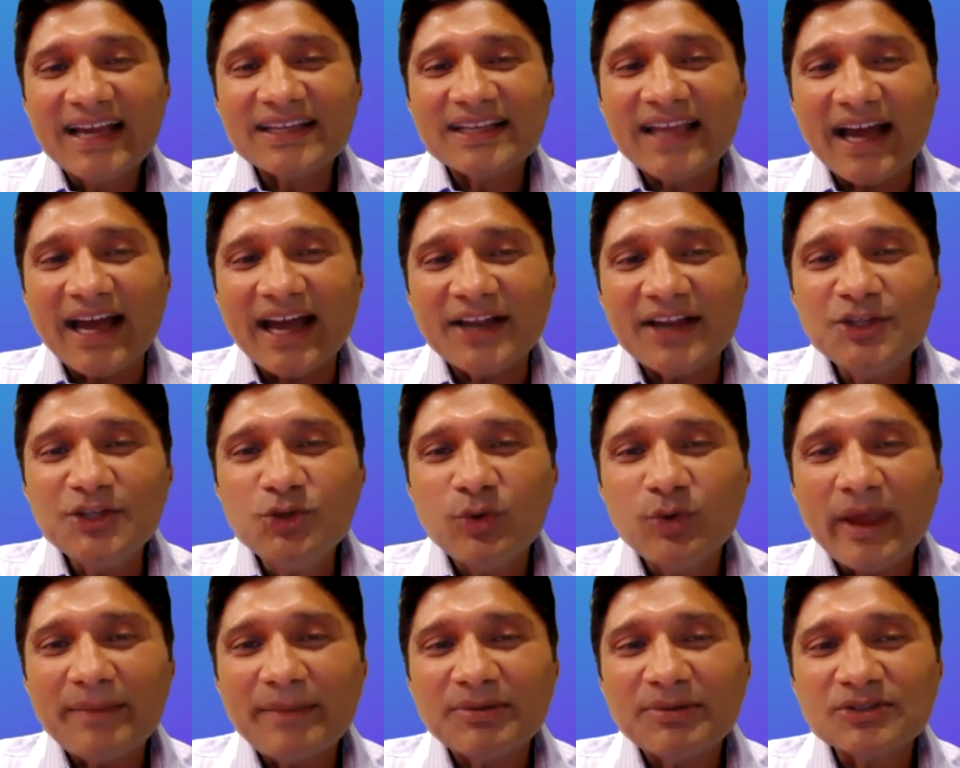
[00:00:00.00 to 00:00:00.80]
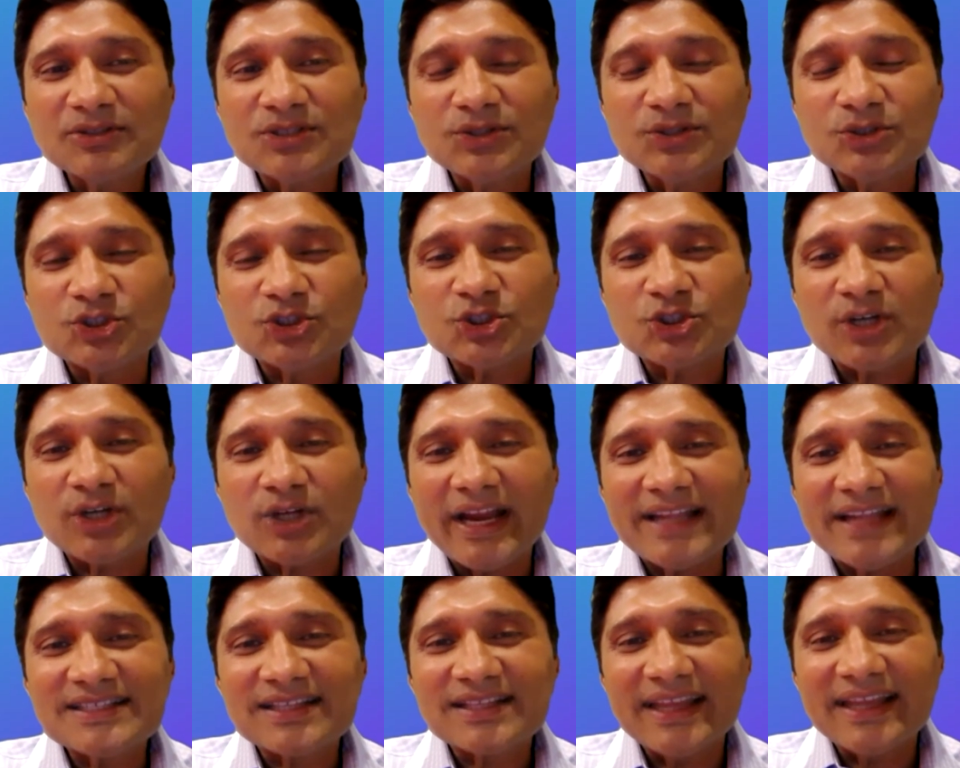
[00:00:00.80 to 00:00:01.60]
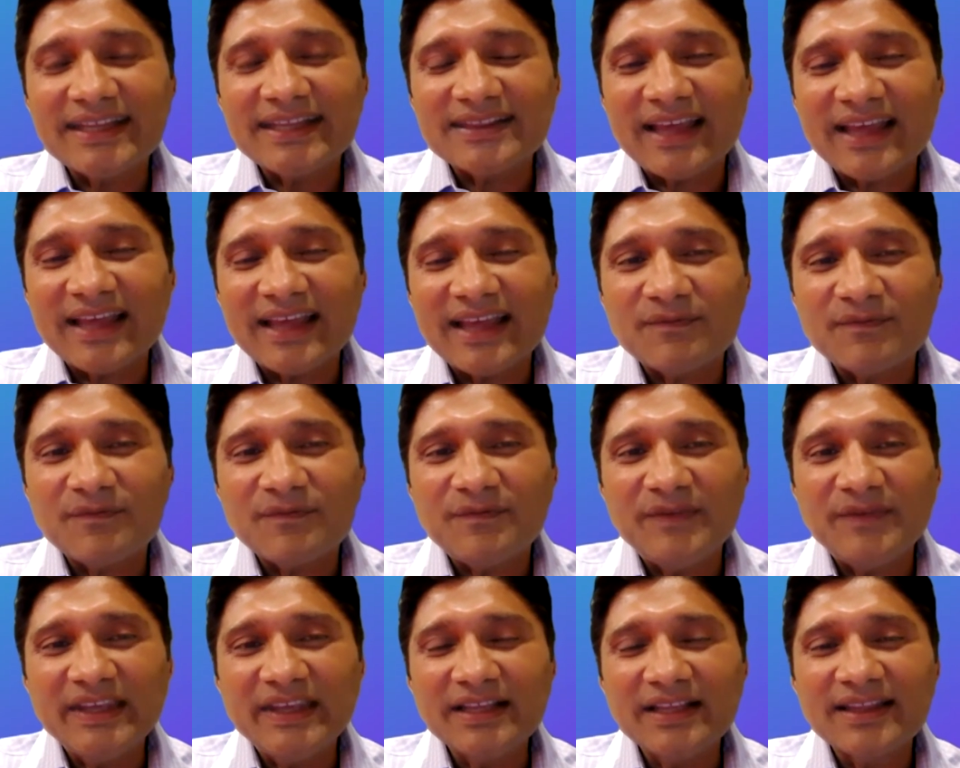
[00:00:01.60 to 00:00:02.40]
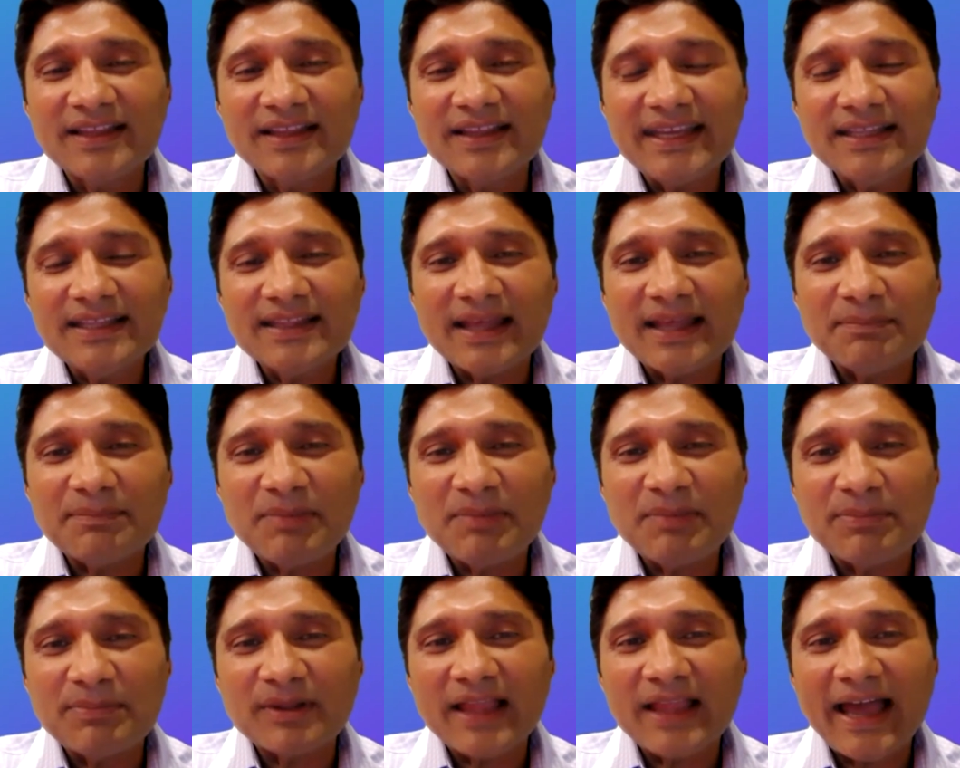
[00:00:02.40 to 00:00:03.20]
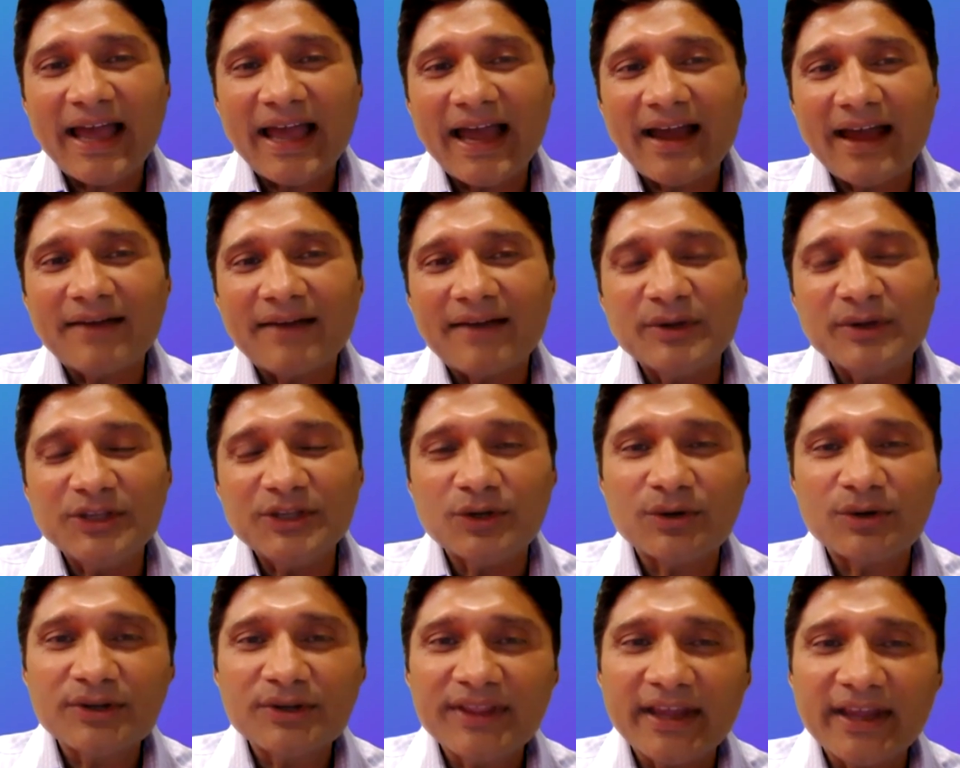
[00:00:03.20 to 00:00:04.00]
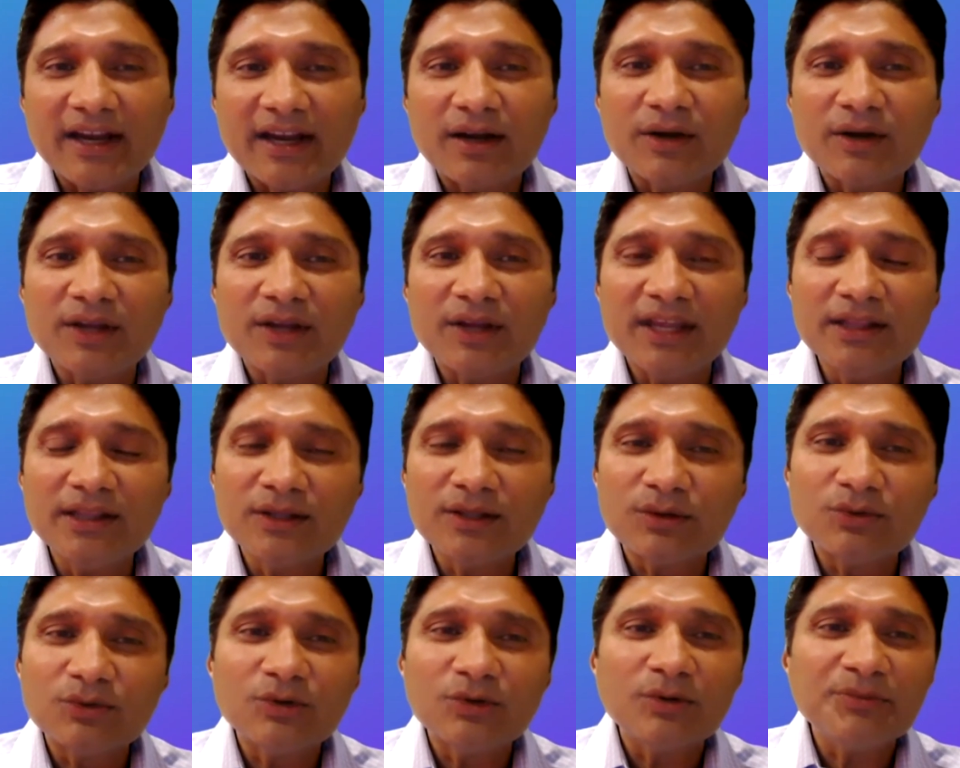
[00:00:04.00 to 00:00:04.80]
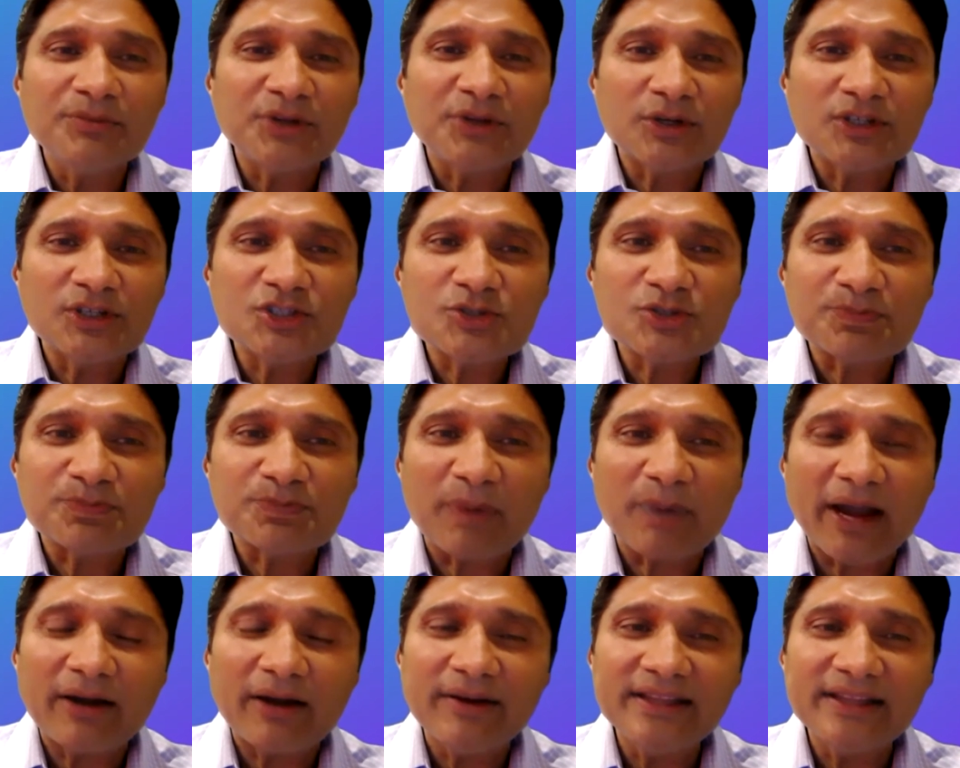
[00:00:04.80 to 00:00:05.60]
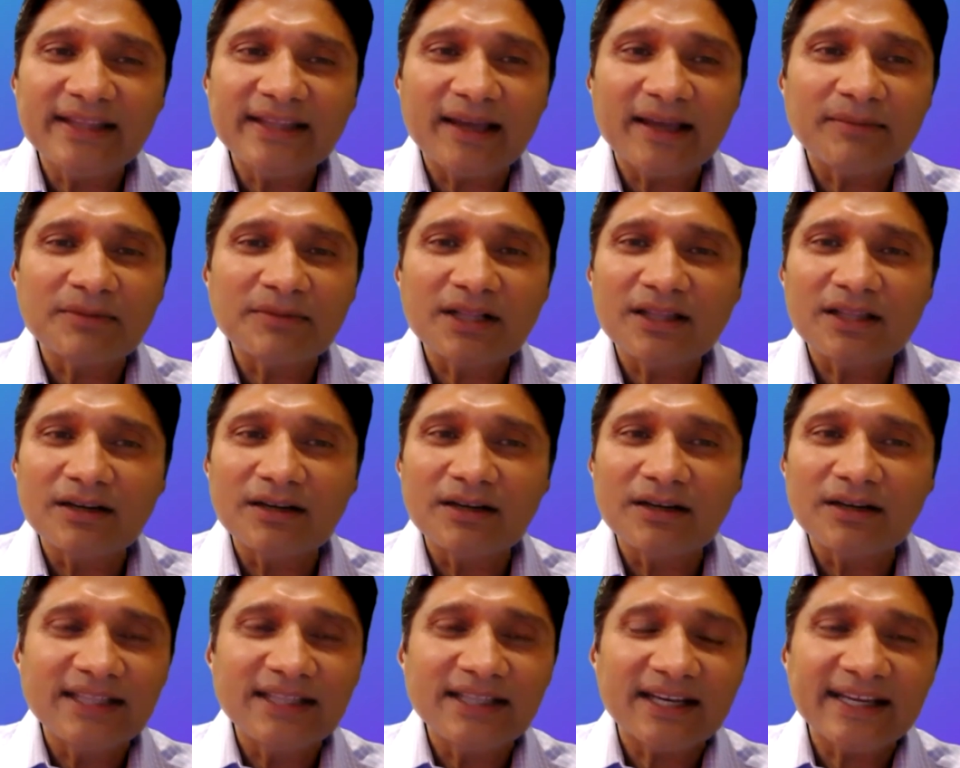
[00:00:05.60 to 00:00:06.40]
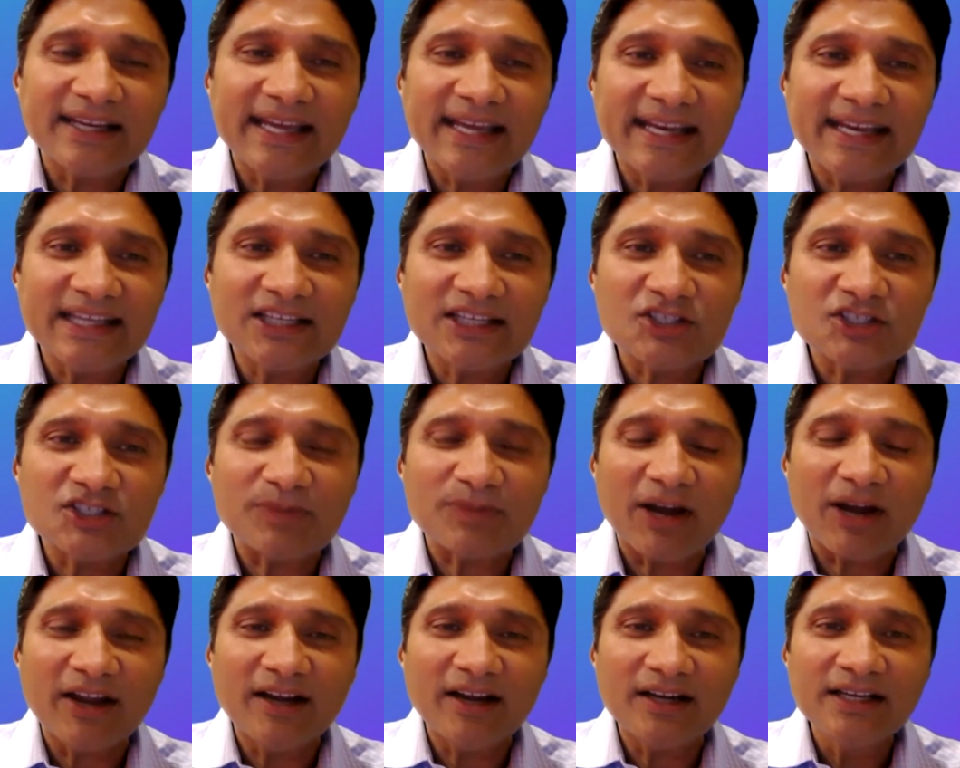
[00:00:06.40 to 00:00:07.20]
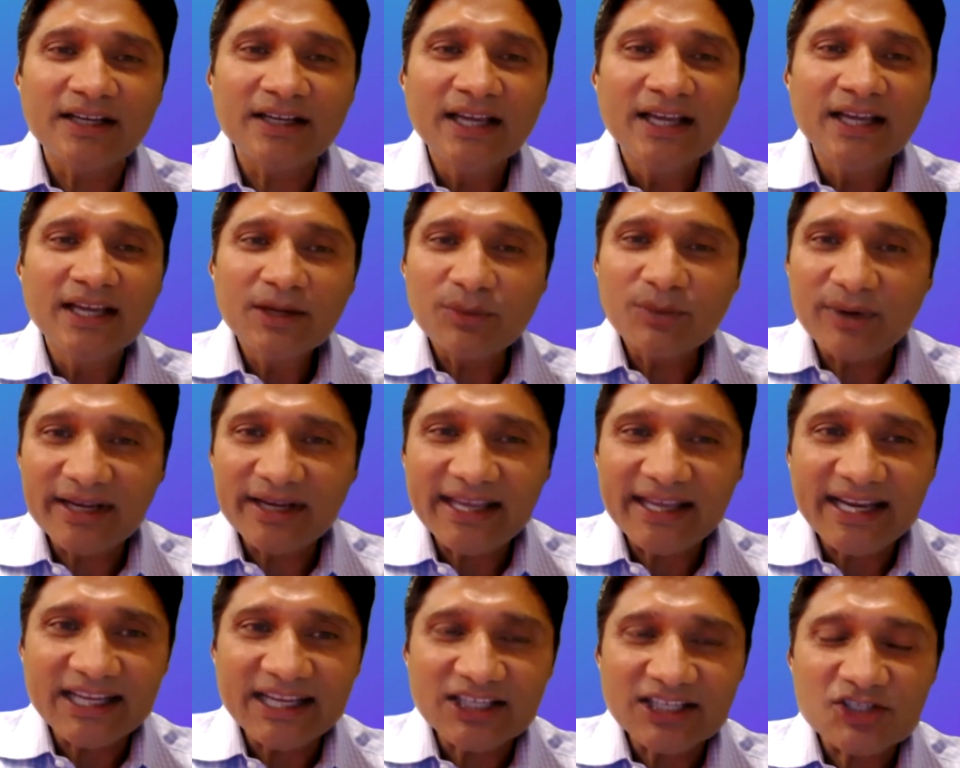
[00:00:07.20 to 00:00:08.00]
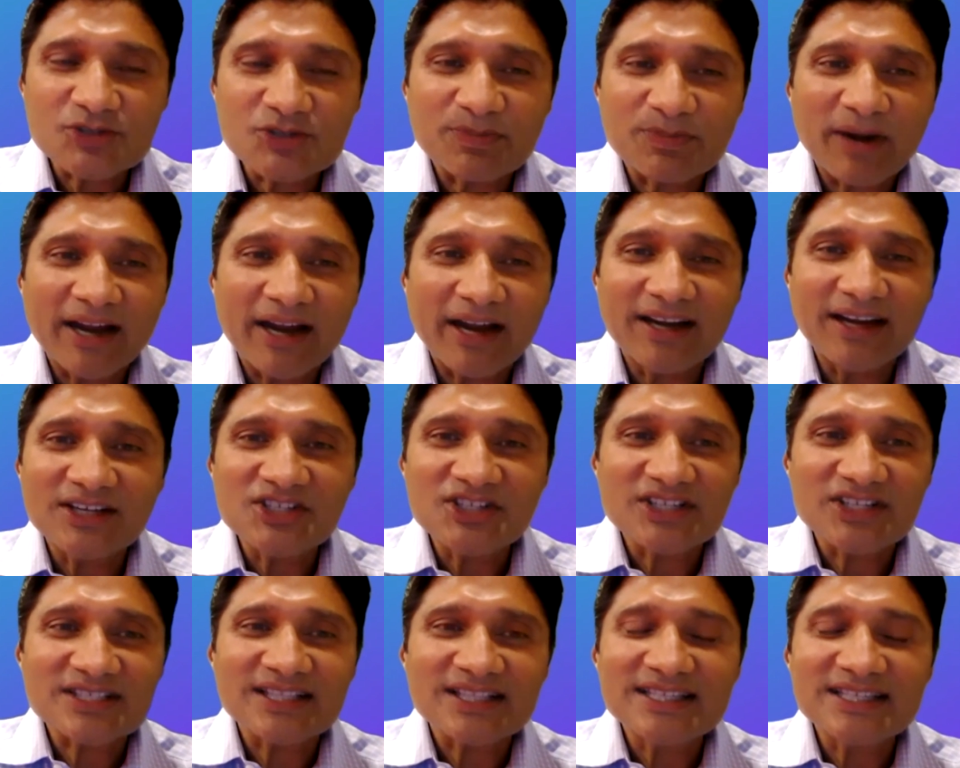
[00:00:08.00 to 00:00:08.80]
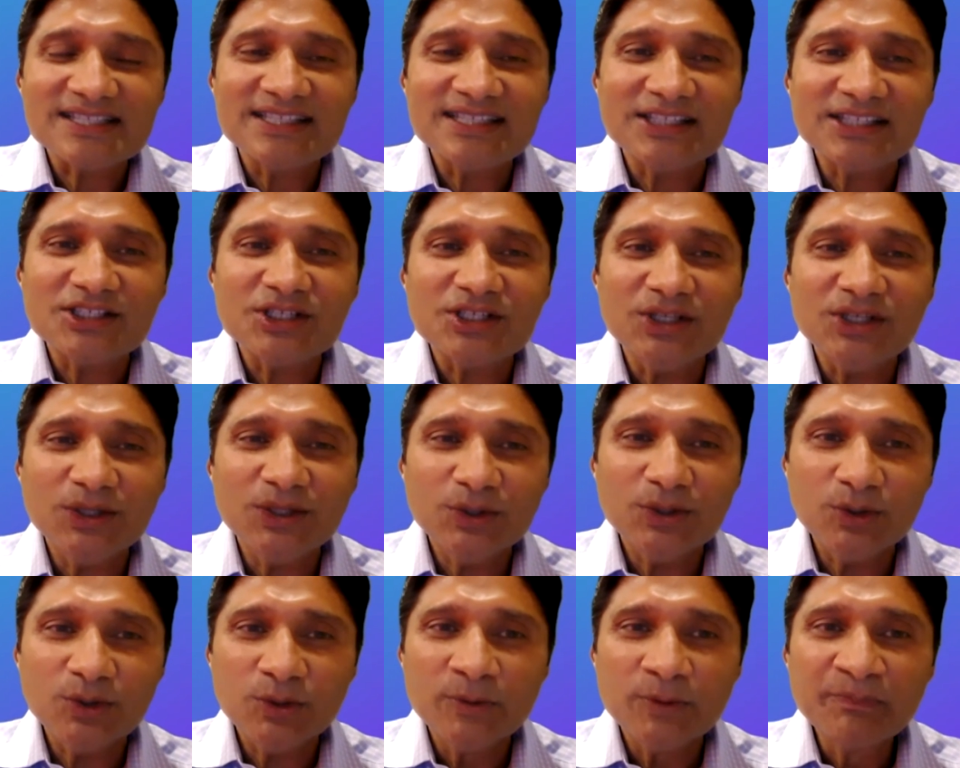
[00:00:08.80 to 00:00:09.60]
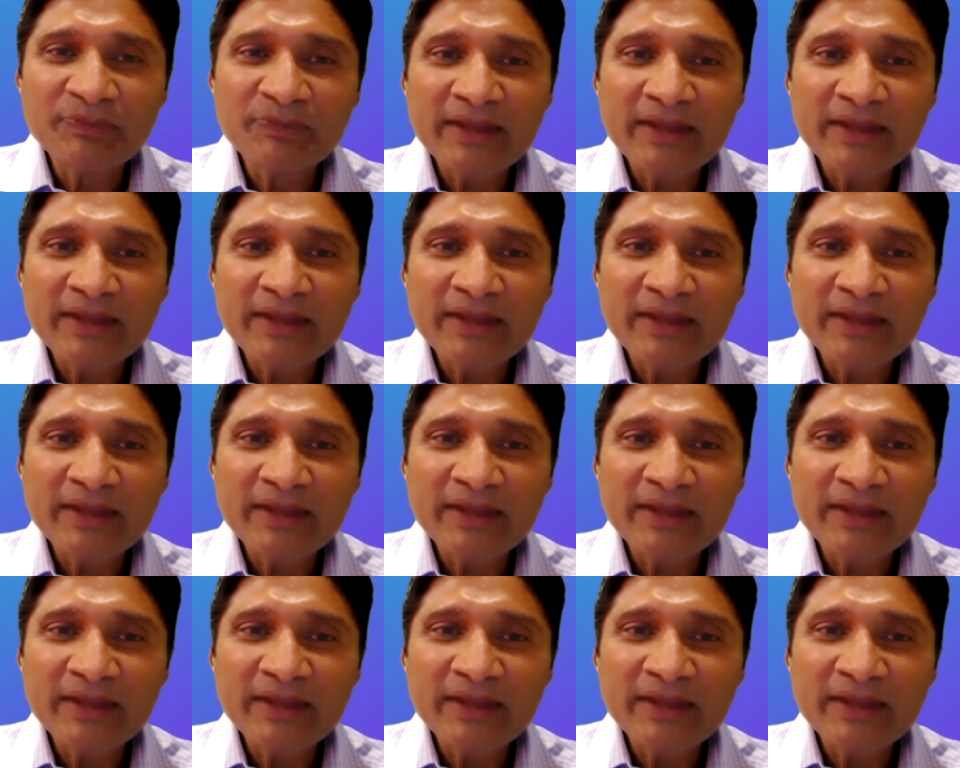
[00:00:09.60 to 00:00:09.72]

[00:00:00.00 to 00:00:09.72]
Are you able to translate that feeling that people have when you're there in the room? You're inspiring them. Clearly, they're getting inspired. We're getting inspired just listening to you.